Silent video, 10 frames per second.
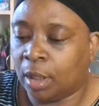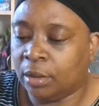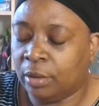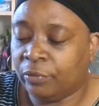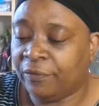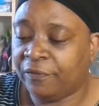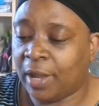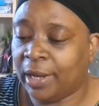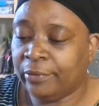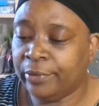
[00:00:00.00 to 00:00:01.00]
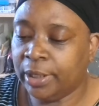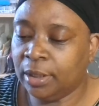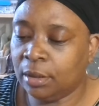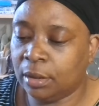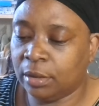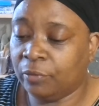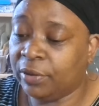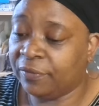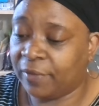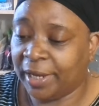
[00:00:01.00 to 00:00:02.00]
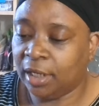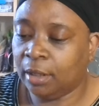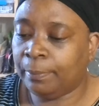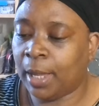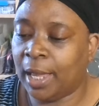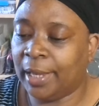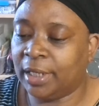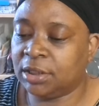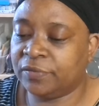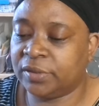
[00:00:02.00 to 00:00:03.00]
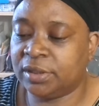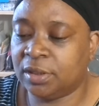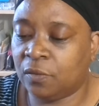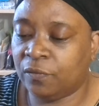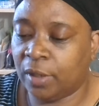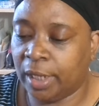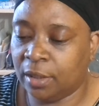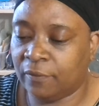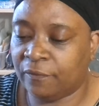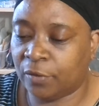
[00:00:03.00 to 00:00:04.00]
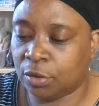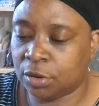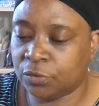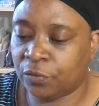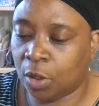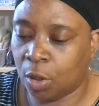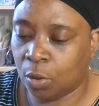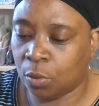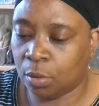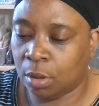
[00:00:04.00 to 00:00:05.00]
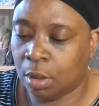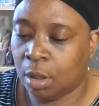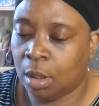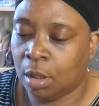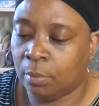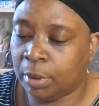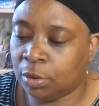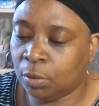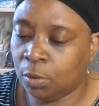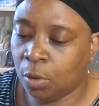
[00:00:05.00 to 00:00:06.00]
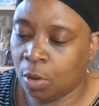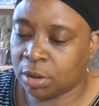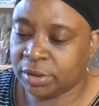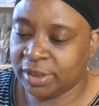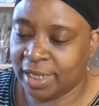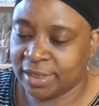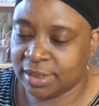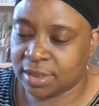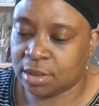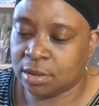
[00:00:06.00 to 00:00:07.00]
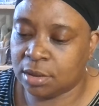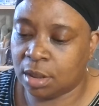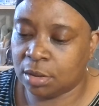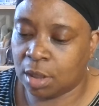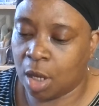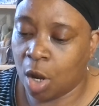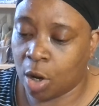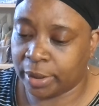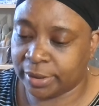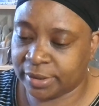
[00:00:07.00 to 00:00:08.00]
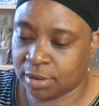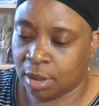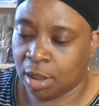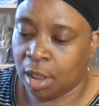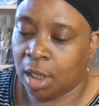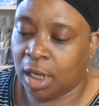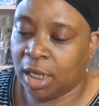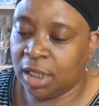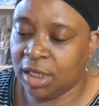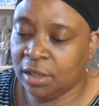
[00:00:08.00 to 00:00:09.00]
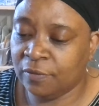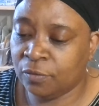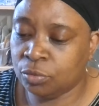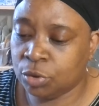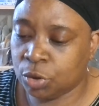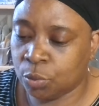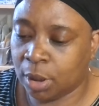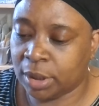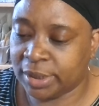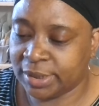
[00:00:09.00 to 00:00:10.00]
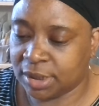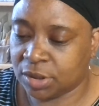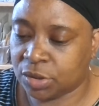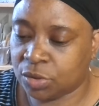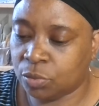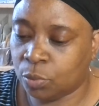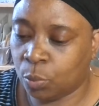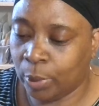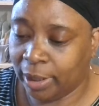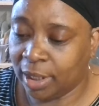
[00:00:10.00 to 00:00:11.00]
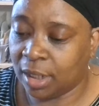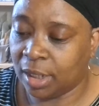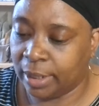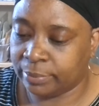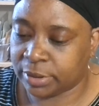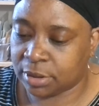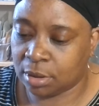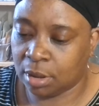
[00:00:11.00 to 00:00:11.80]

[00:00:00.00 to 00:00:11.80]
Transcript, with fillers: The refining pot is for silver and the furnace for gold, but the Lord tests hearts. An evildoer listens to wicked lips.